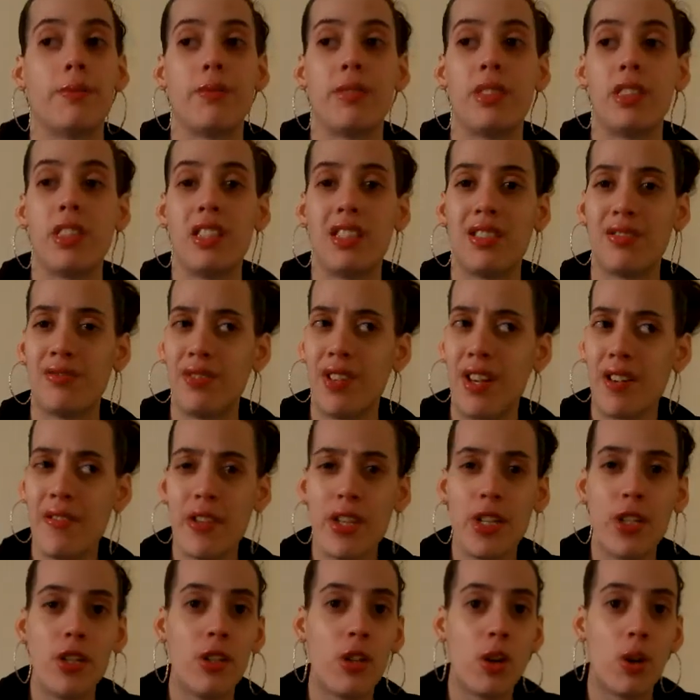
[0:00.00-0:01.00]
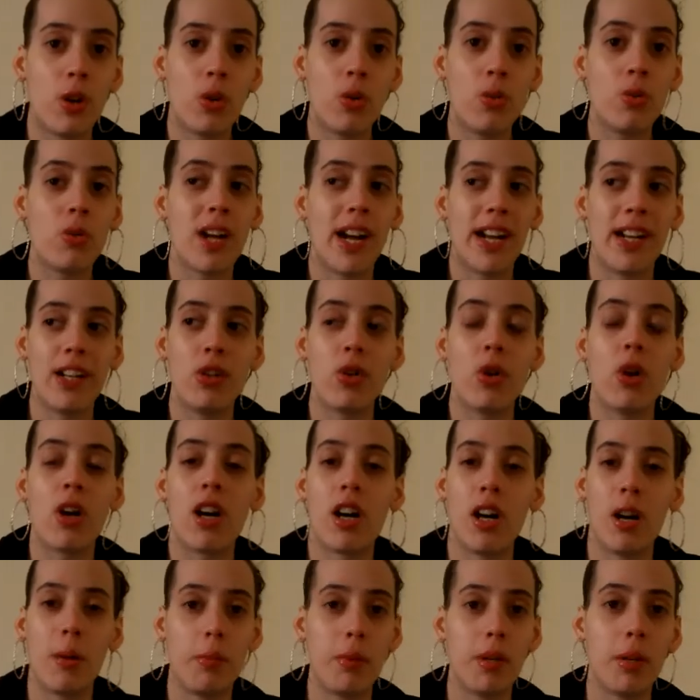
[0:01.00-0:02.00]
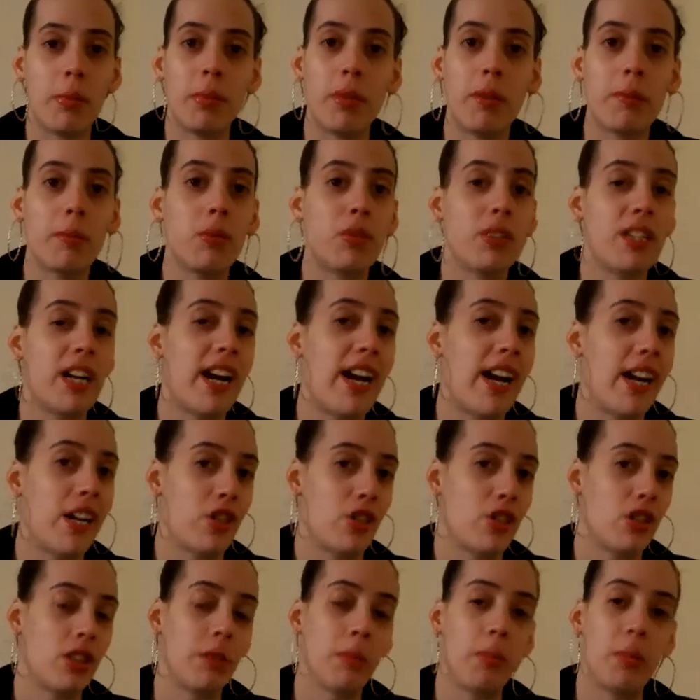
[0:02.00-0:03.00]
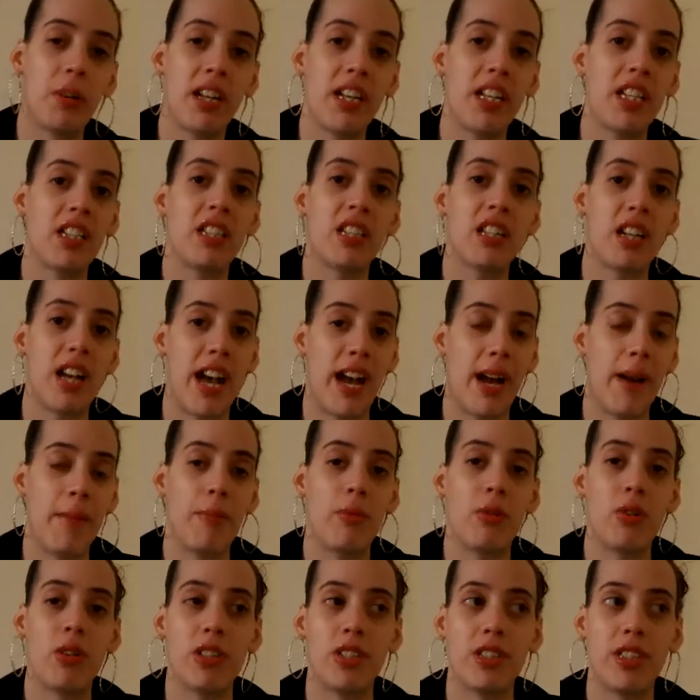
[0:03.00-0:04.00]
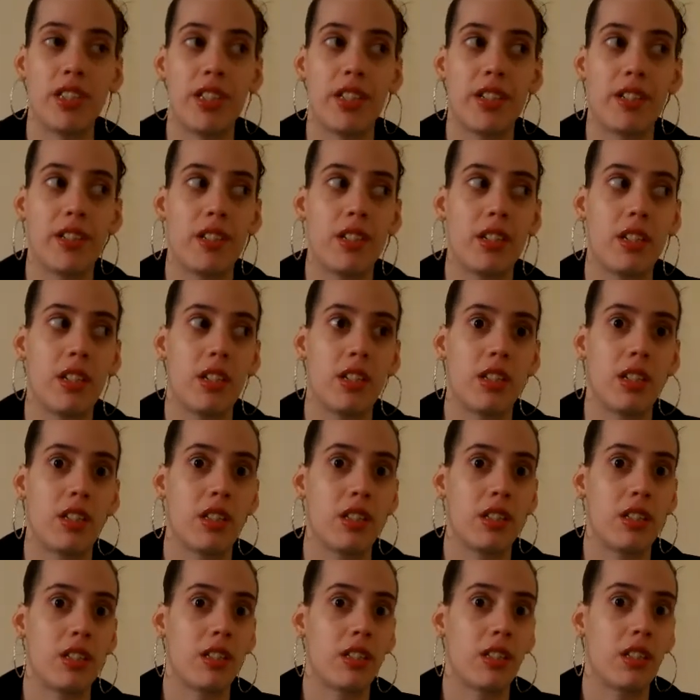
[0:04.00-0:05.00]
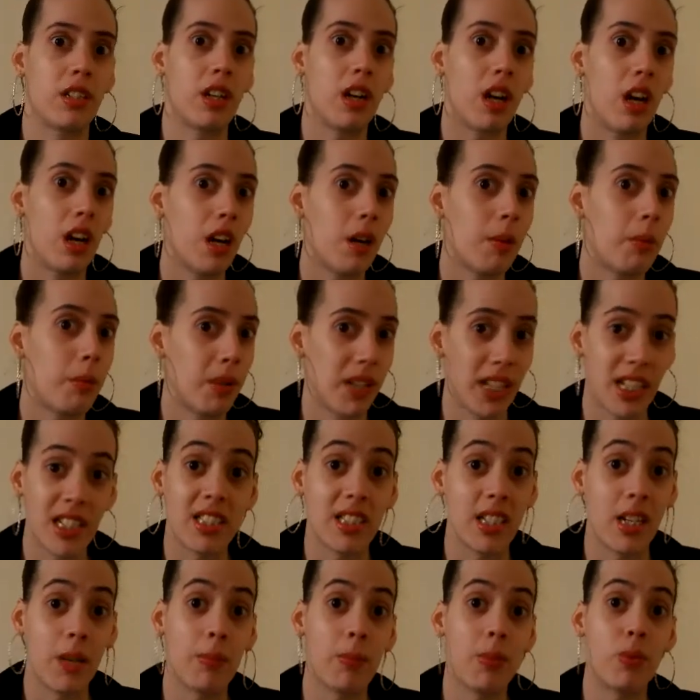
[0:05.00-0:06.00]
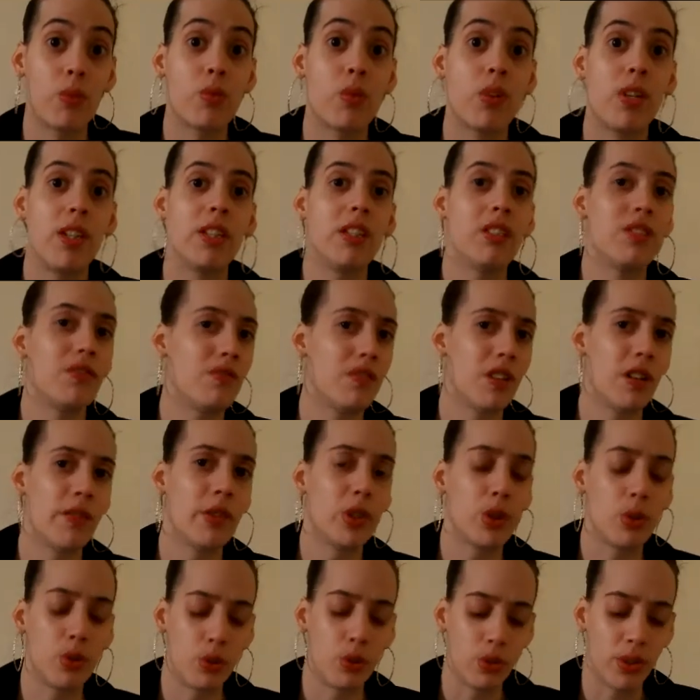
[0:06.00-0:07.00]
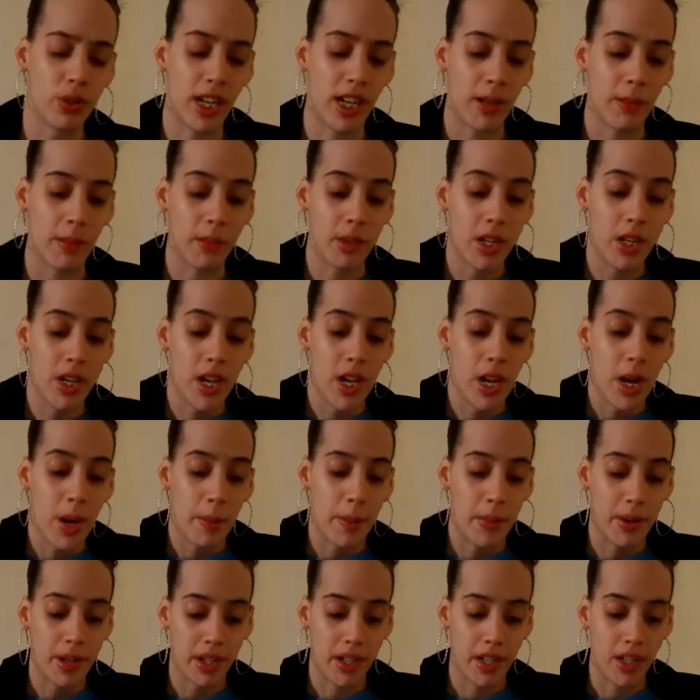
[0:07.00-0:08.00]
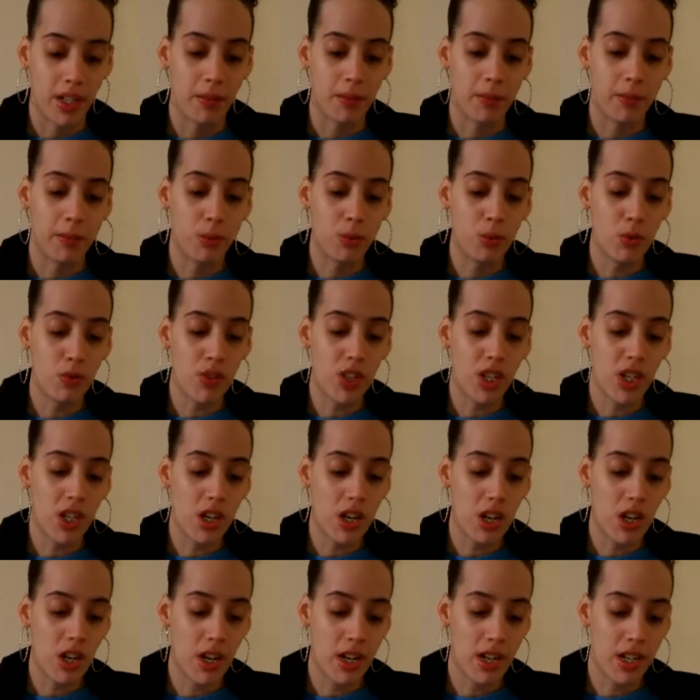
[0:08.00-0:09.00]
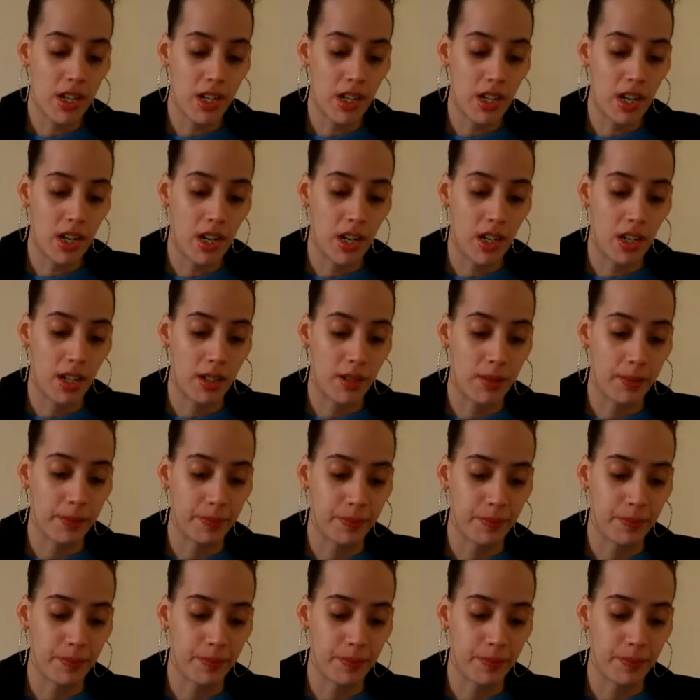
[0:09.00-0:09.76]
It's very known. I know a couple of people that actually play the app on their play Temple Run. Very cool game. But moving on, I